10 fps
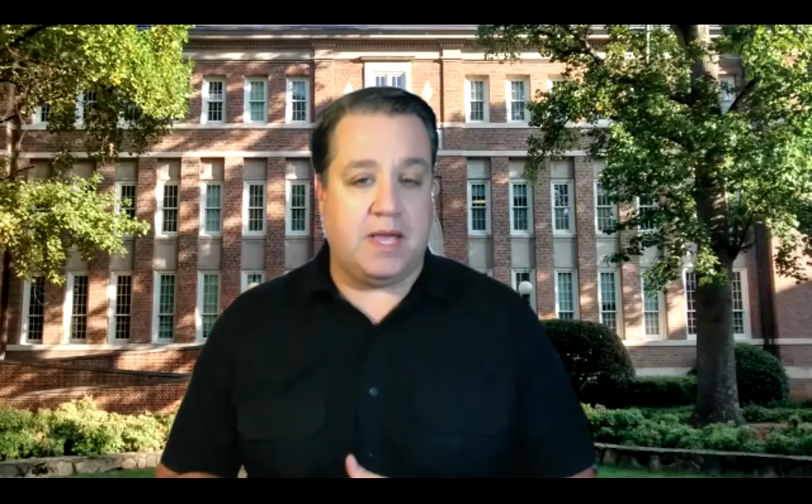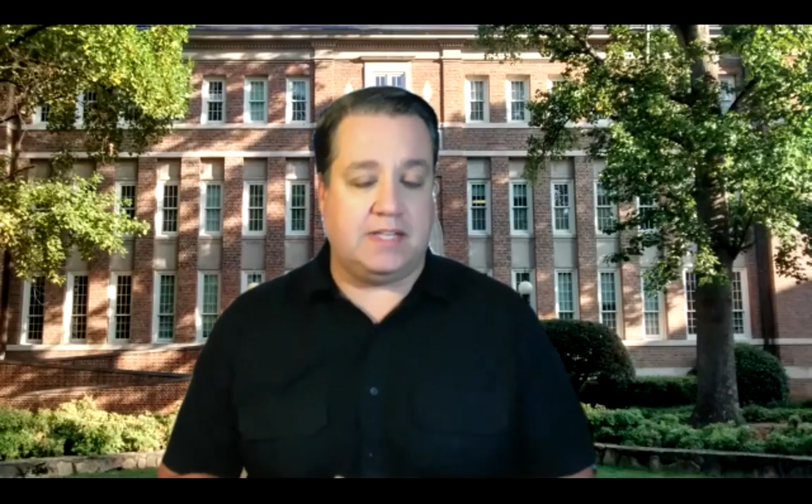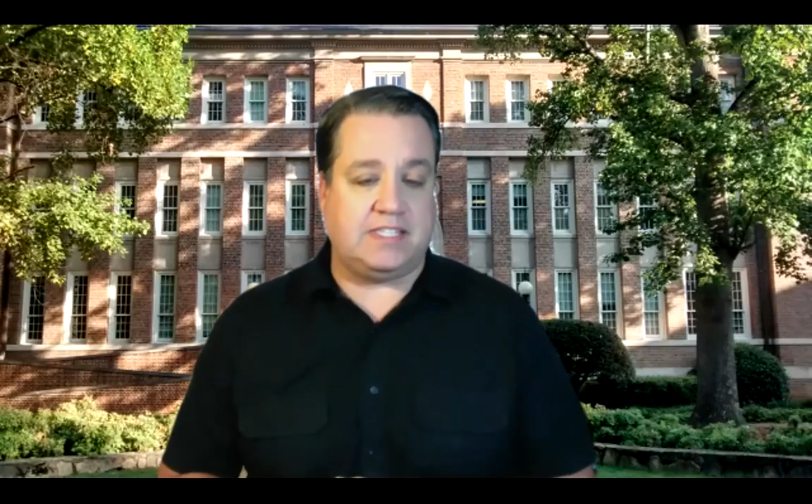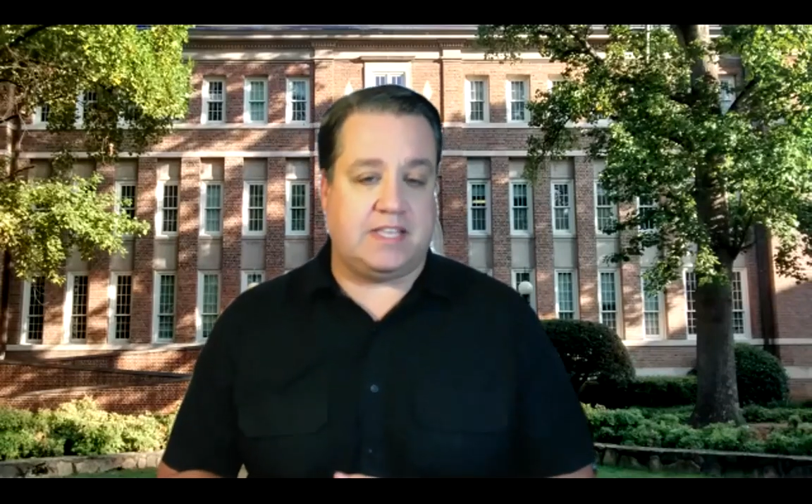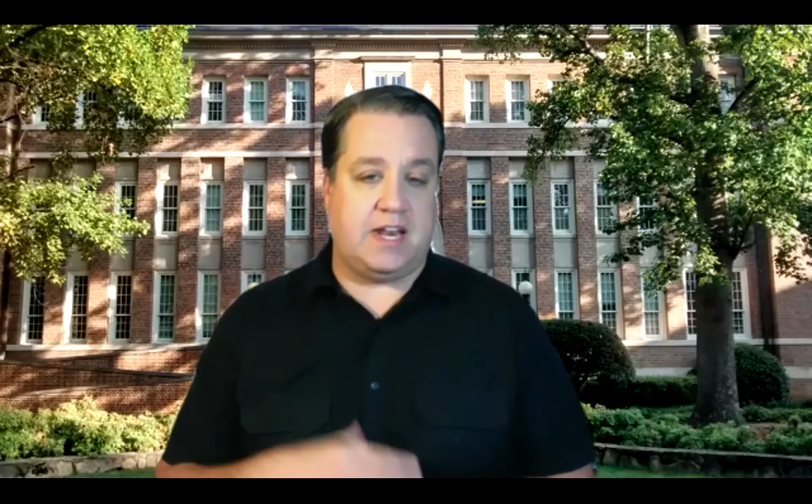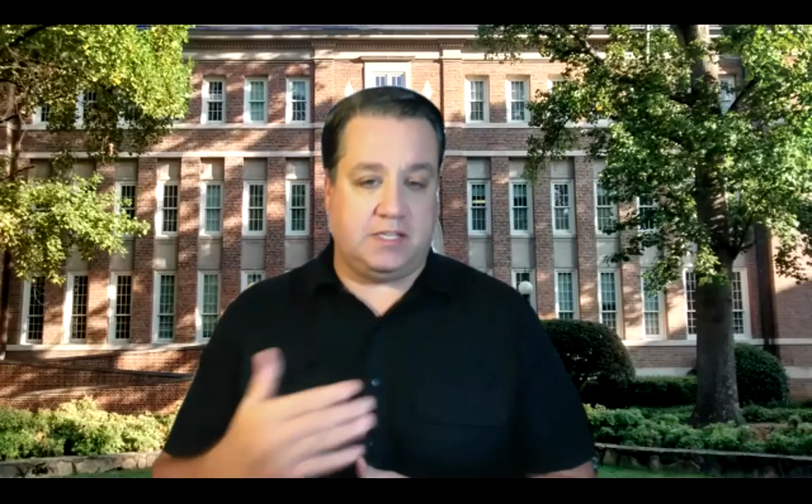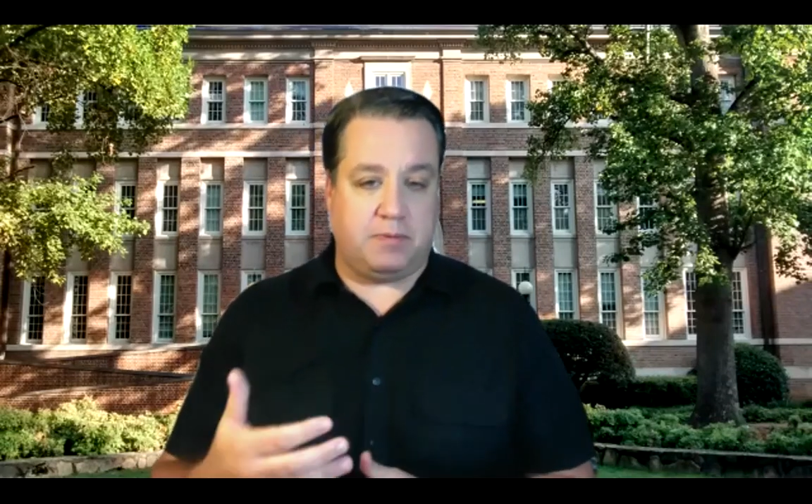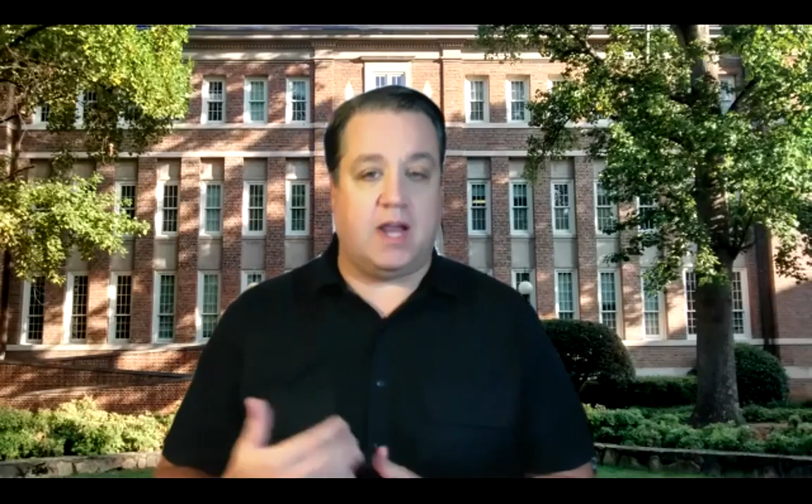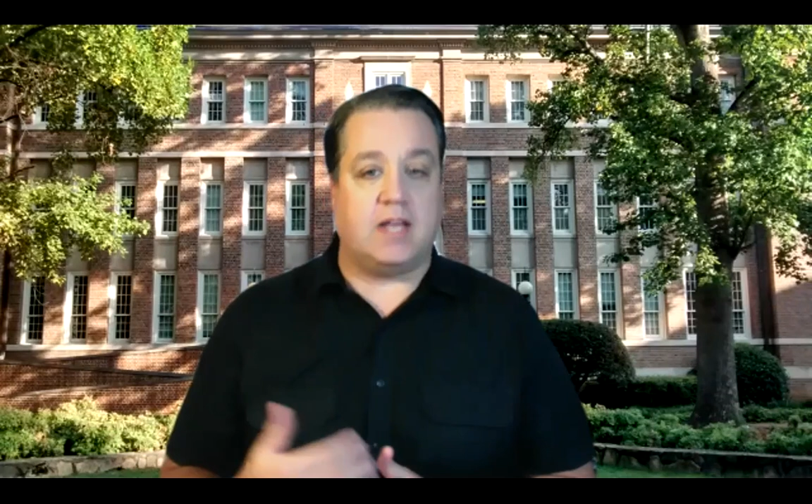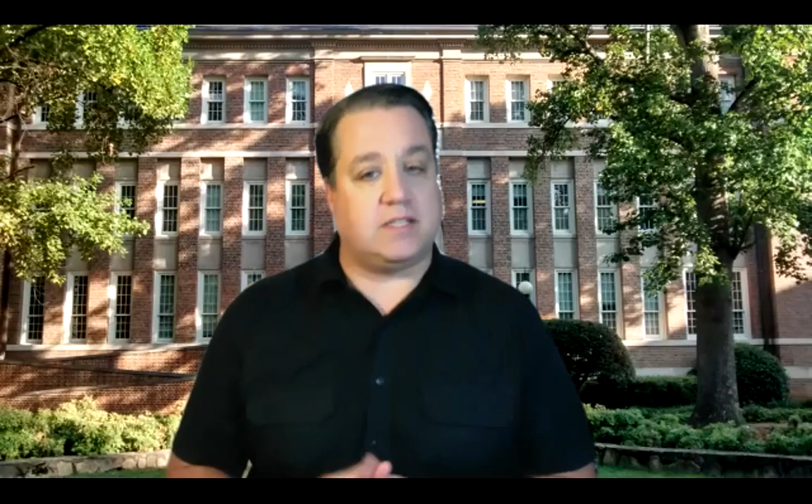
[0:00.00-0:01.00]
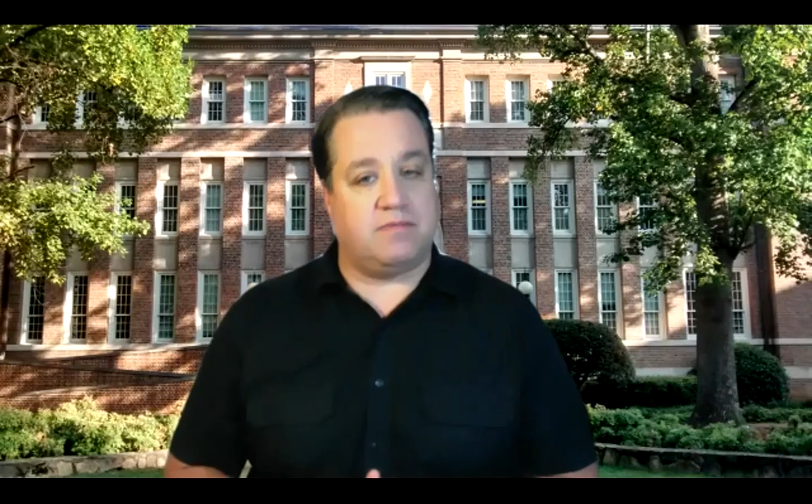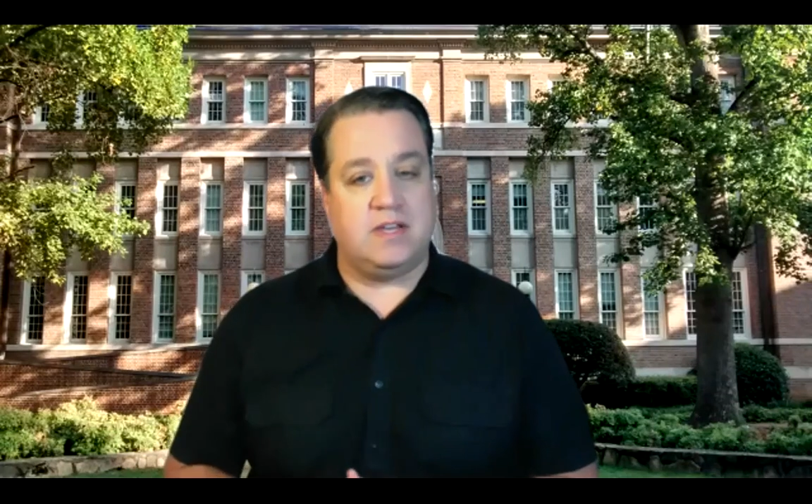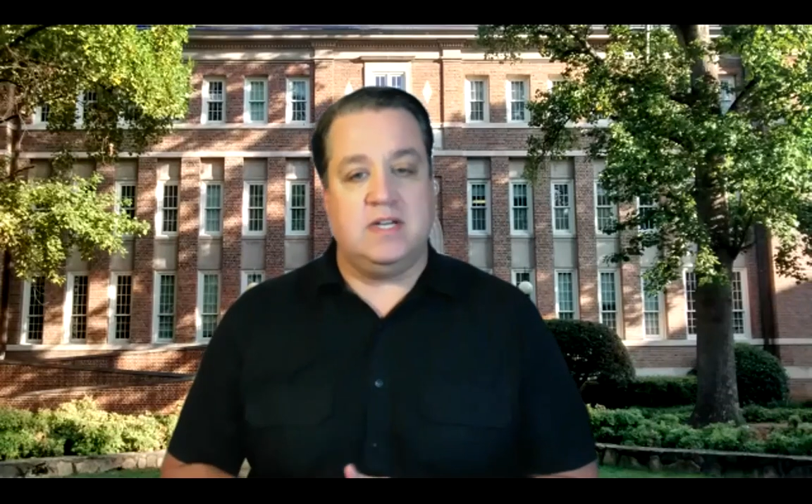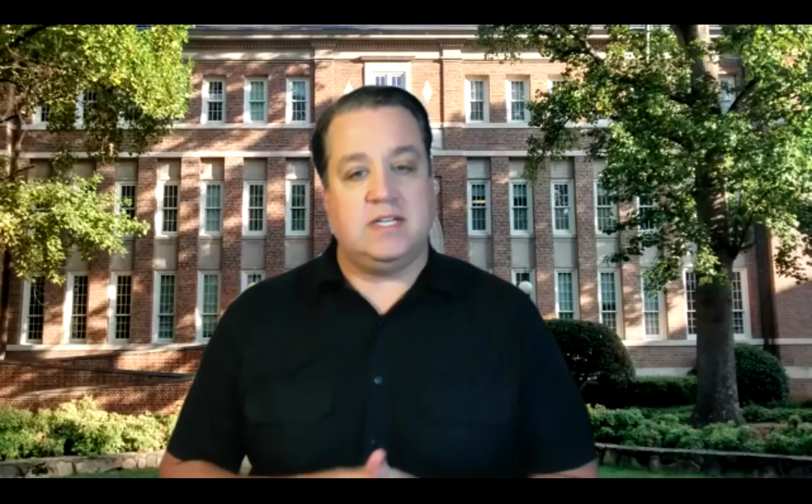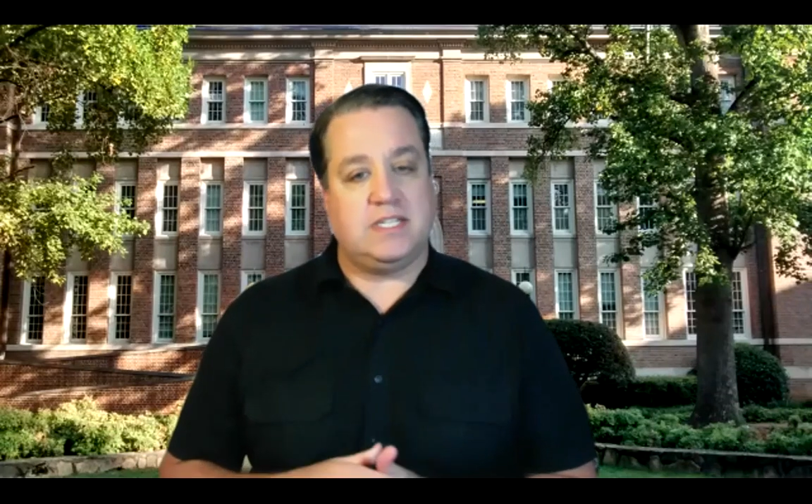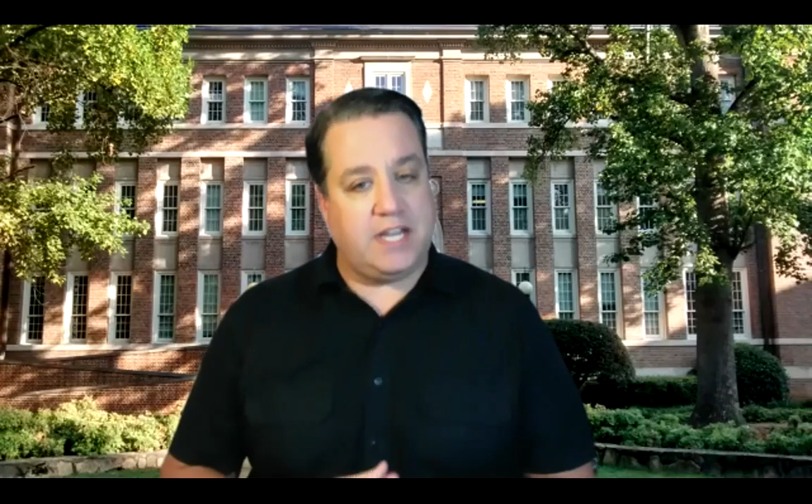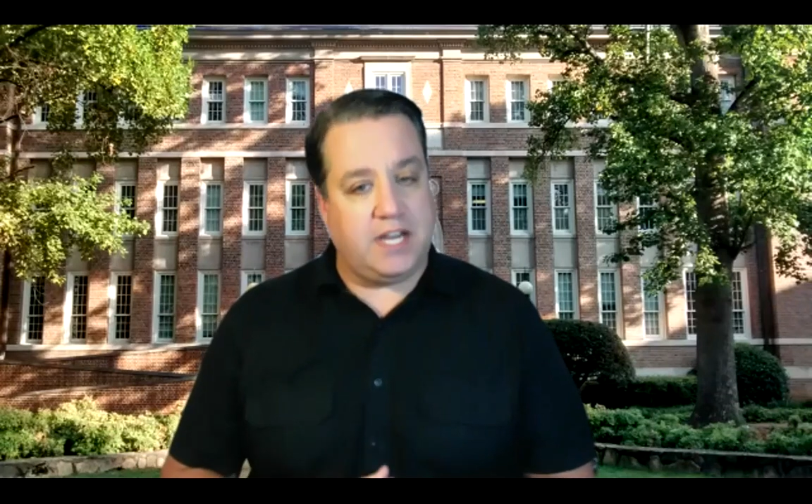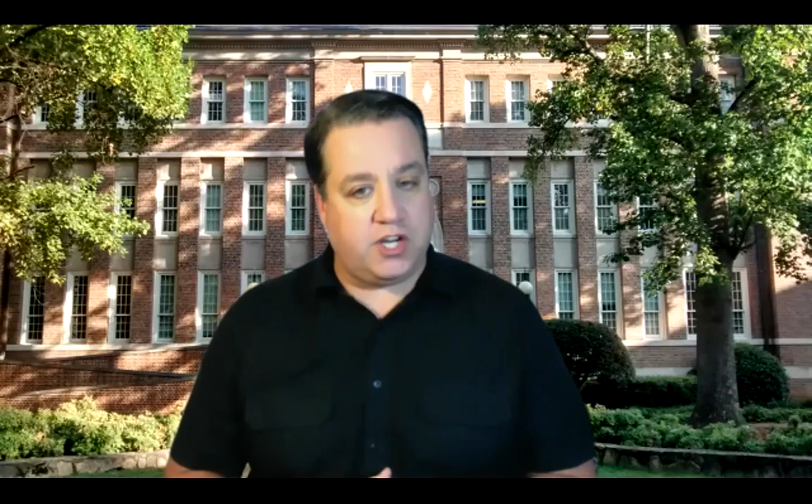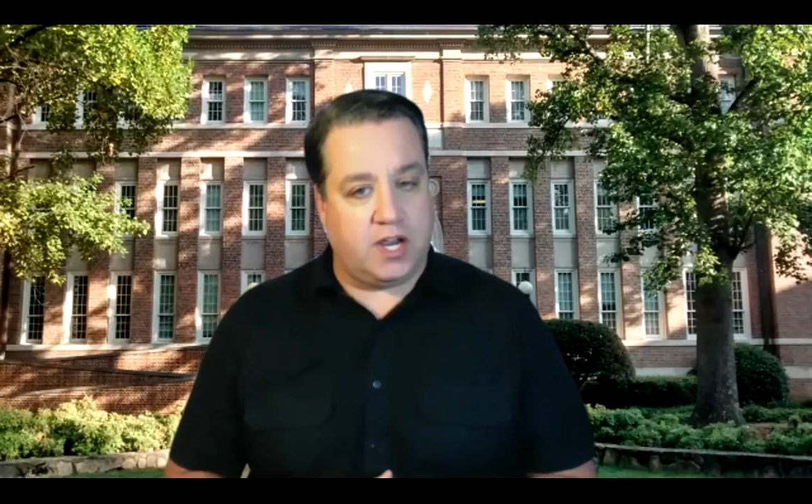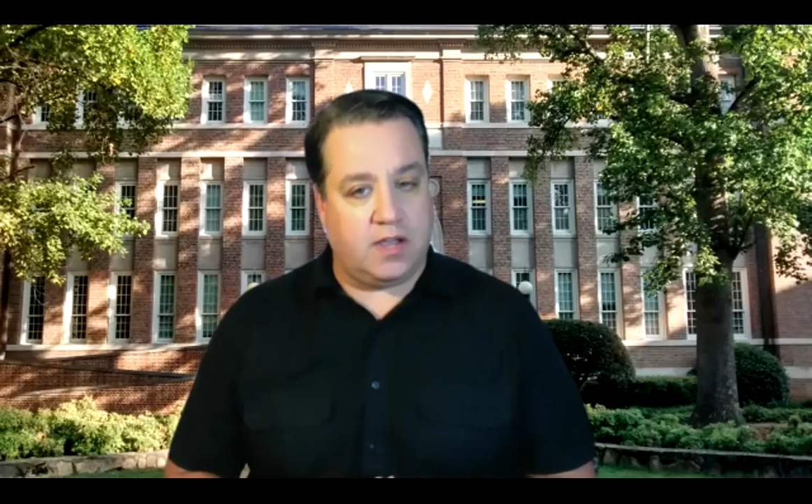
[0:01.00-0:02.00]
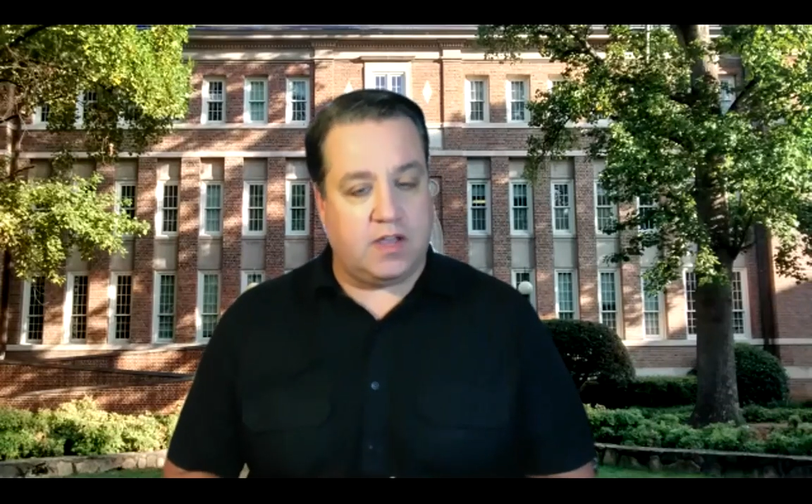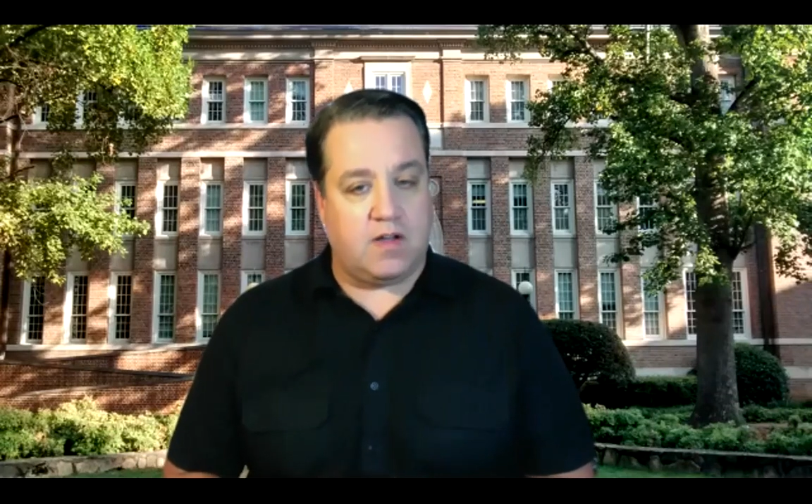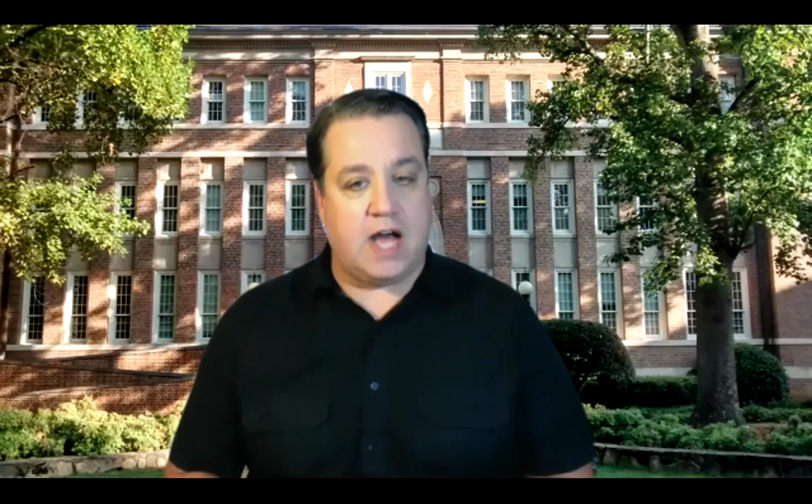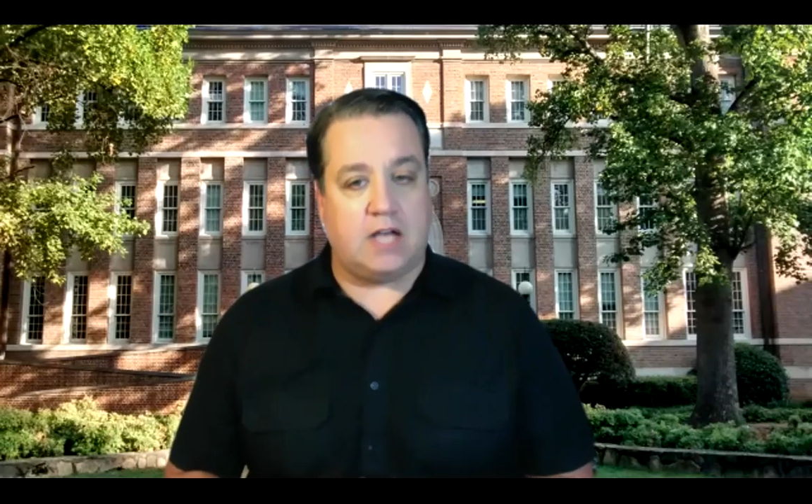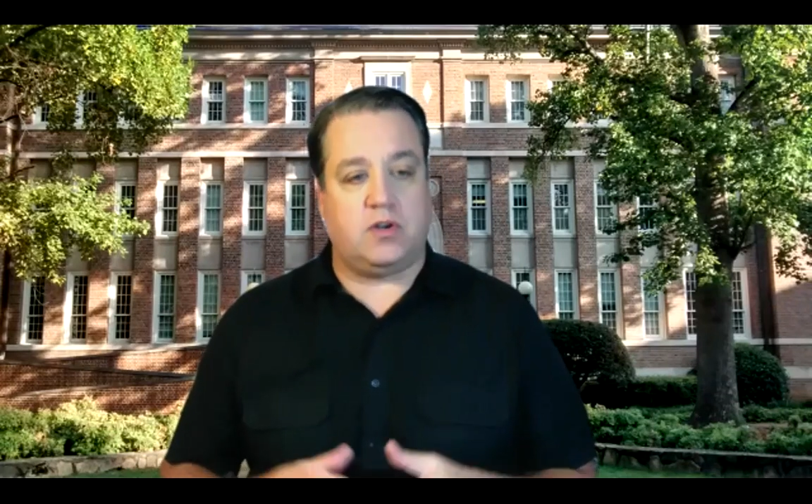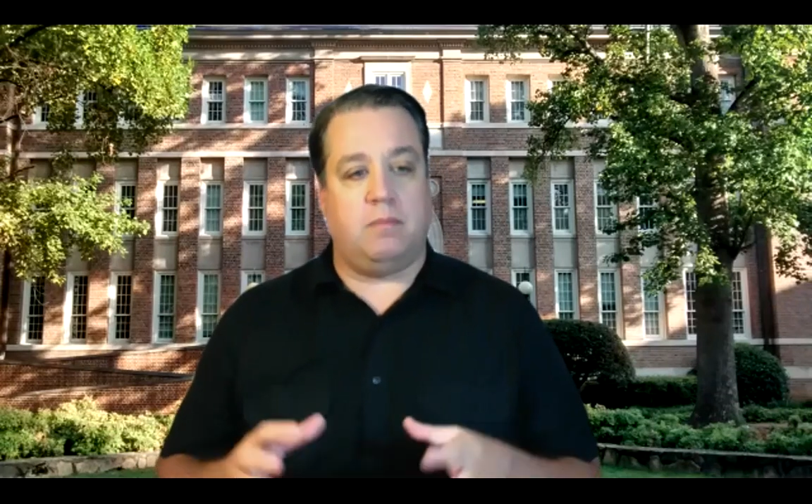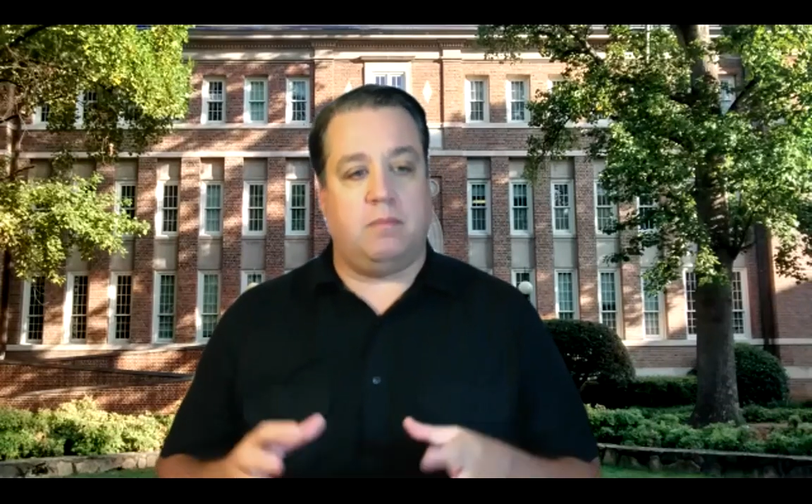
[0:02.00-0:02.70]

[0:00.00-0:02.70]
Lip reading: It's that experience of teaching in the classroom,